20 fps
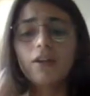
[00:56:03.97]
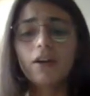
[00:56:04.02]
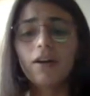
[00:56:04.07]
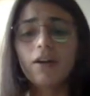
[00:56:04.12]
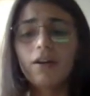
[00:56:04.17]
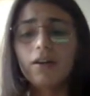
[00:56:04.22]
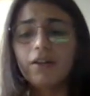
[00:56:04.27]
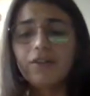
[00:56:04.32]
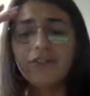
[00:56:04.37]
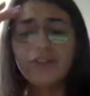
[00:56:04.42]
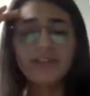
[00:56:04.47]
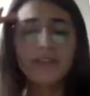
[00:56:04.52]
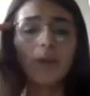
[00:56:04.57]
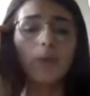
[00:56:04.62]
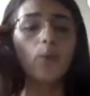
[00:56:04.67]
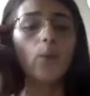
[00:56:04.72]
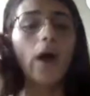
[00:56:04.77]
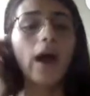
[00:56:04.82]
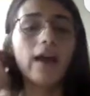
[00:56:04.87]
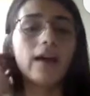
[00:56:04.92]
So if you
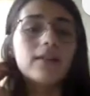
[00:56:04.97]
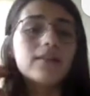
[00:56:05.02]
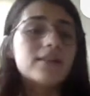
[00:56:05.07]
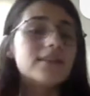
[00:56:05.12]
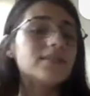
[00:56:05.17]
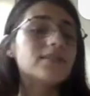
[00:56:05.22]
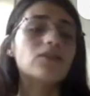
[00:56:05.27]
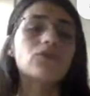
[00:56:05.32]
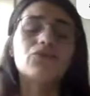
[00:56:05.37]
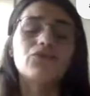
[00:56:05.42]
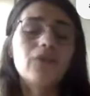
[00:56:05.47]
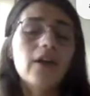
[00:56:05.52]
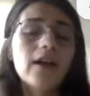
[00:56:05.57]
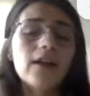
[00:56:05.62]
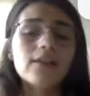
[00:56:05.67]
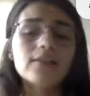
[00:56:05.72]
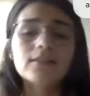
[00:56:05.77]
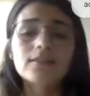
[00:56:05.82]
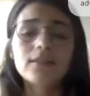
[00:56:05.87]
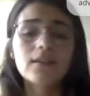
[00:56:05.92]
say while instead of
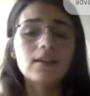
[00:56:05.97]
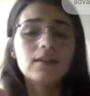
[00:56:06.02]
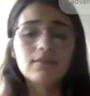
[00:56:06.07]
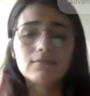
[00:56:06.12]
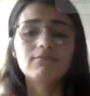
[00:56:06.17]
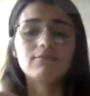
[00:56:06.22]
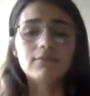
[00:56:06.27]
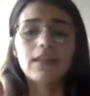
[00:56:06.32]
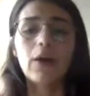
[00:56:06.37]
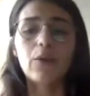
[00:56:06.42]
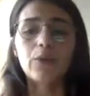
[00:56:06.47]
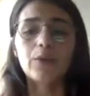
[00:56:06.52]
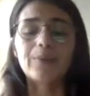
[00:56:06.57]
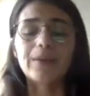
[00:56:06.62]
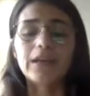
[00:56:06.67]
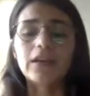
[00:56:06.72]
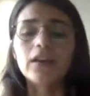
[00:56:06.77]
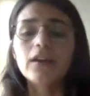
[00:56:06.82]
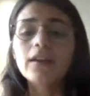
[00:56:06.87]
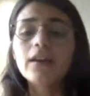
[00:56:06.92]
whilst, that
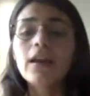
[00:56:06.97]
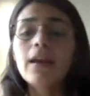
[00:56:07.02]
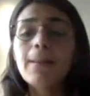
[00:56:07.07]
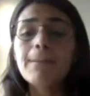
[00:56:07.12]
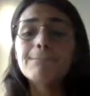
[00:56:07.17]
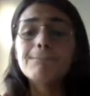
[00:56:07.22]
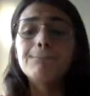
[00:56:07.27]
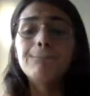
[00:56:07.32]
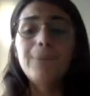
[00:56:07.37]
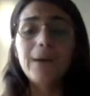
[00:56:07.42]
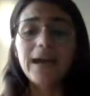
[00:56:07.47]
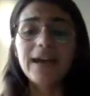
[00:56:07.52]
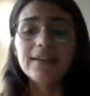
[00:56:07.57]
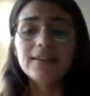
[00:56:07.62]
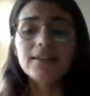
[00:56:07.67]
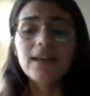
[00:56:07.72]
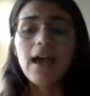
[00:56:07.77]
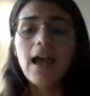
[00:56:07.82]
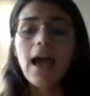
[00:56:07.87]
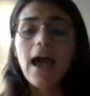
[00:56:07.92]
would be good.
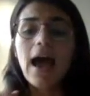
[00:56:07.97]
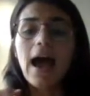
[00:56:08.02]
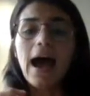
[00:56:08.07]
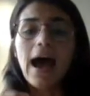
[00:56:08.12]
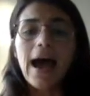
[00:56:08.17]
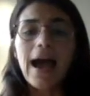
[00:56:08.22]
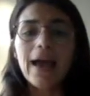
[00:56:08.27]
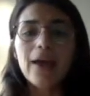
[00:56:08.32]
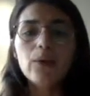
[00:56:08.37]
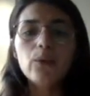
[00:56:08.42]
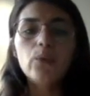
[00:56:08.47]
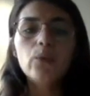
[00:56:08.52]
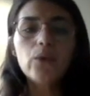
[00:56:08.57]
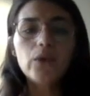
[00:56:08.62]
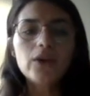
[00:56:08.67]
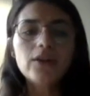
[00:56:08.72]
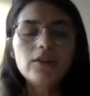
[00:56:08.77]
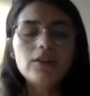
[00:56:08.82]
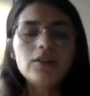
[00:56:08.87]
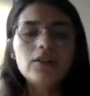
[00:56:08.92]
But I
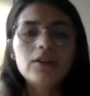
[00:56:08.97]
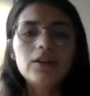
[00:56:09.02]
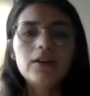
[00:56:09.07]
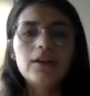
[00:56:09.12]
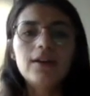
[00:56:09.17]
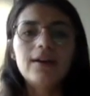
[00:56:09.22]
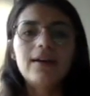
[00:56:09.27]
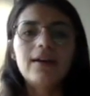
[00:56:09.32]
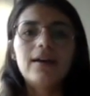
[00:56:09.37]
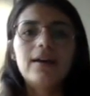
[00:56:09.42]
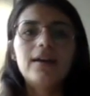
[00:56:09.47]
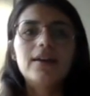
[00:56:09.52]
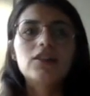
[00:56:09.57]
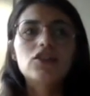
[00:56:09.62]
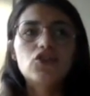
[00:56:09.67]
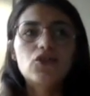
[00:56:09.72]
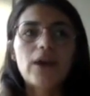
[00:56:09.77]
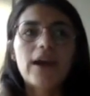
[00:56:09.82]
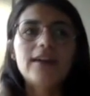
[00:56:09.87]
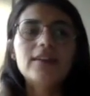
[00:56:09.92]

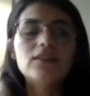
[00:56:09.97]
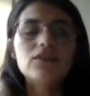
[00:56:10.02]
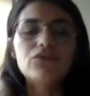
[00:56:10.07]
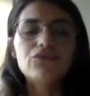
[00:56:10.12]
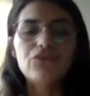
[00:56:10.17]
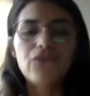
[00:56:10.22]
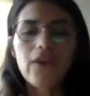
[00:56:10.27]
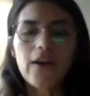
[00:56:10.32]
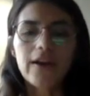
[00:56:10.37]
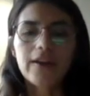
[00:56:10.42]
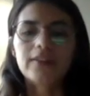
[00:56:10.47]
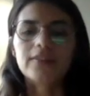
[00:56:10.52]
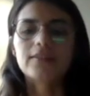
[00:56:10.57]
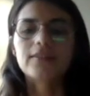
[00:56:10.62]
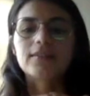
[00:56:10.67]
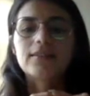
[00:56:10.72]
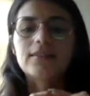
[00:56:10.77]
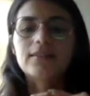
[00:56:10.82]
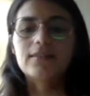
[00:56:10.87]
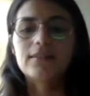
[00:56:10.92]
would try to
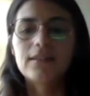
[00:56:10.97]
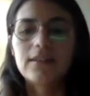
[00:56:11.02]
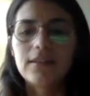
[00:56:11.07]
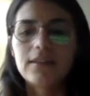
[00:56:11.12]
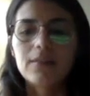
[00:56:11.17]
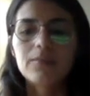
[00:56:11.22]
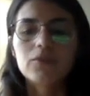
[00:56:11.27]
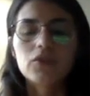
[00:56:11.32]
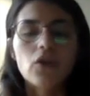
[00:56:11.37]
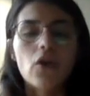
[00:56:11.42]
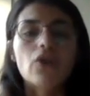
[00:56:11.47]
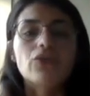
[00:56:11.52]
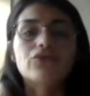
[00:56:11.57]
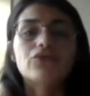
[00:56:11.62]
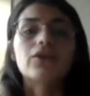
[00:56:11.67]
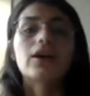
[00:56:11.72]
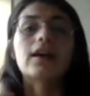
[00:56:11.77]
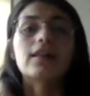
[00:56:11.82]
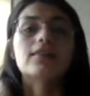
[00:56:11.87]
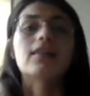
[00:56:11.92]
find the synonyms
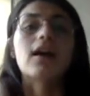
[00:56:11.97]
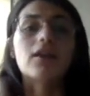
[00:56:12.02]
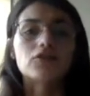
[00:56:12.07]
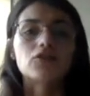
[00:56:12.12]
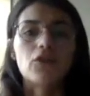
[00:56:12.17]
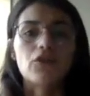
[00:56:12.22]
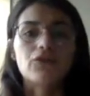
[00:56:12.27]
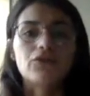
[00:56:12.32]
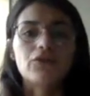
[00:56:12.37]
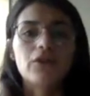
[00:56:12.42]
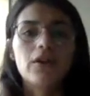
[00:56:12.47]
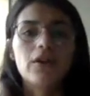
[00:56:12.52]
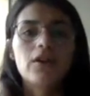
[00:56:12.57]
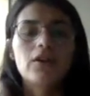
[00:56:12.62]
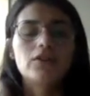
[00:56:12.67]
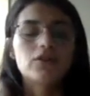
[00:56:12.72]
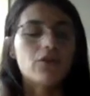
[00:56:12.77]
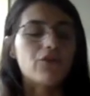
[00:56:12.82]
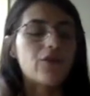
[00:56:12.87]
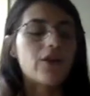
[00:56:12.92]
of a lot of.
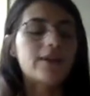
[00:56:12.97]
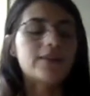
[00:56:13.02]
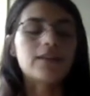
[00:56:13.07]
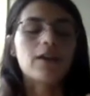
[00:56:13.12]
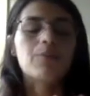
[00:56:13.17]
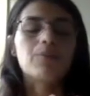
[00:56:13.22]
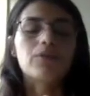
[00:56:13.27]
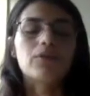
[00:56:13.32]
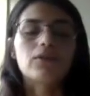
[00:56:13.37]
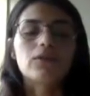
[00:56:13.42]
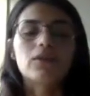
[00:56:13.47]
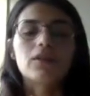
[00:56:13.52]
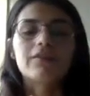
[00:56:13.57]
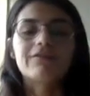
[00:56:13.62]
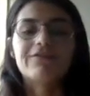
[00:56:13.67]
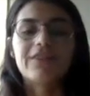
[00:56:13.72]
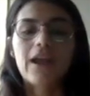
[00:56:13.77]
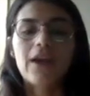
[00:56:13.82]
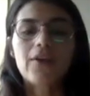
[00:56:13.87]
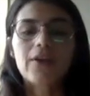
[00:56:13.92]
So, for example,
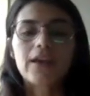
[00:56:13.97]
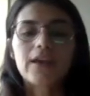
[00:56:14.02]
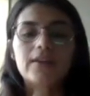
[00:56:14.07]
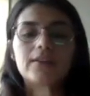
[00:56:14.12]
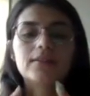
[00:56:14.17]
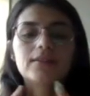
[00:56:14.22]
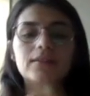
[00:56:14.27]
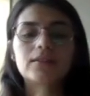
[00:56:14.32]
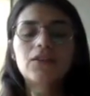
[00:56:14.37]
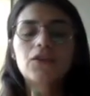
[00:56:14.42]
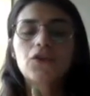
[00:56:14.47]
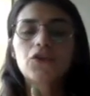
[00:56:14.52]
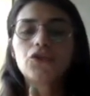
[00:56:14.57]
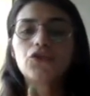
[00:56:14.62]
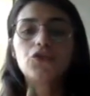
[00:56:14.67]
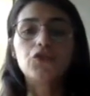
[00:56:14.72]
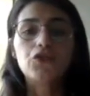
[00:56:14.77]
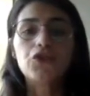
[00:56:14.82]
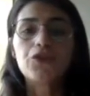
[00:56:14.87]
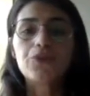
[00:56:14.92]
various,
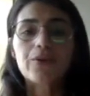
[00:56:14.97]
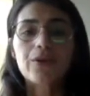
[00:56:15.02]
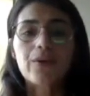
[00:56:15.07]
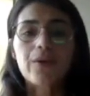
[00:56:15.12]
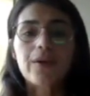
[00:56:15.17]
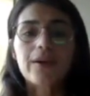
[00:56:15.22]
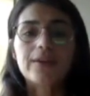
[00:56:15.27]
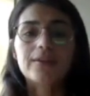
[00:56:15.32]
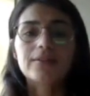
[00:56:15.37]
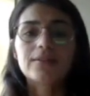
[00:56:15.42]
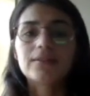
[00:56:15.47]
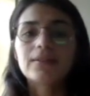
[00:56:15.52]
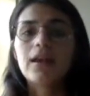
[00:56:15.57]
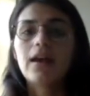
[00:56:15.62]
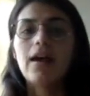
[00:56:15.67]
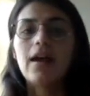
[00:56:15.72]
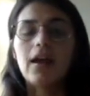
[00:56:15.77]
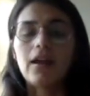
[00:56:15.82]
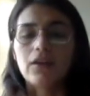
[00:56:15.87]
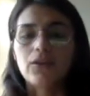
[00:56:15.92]
numerous,
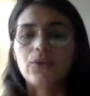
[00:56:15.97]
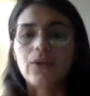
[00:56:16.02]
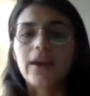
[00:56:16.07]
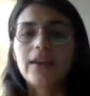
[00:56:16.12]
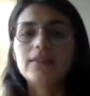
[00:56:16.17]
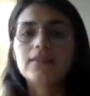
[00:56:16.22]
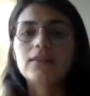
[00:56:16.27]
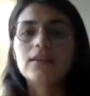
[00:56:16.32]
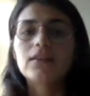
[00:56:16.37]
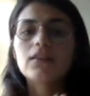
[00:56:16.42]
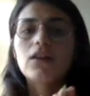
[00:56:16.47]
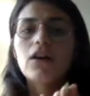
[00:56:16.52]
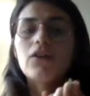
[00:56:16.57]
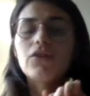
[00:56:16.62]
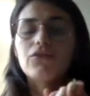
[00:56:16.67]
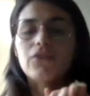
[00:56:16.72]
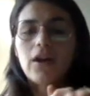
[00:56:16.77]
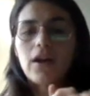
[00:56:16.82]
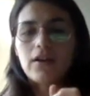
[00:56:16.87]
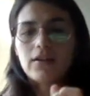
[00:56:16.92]
a great deal
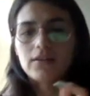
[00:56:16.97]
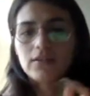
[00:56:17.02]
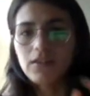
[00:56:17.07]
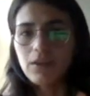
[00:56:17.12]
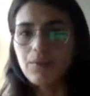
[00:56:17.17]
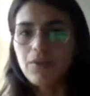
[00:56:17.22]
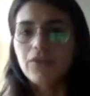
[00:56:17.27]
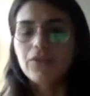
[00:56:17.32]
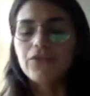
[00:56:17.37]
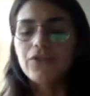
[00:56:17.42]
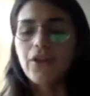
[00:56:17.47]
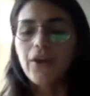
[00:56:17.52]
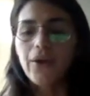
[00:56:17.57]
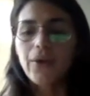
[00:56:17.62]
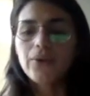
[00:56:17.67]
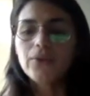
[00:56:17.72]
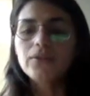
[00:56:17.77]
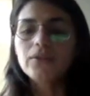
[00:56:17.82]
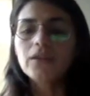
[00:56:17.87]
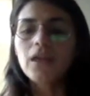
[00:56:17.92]
of are some of
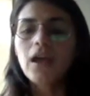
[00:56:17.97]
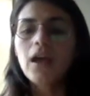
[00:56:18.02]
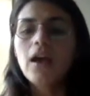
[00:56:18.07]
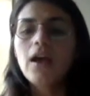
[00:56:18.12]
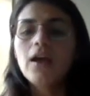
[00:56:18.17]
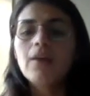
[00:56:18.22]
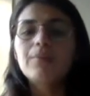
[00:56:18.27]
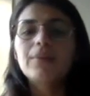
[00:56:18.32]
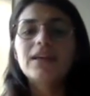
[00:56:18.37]
those,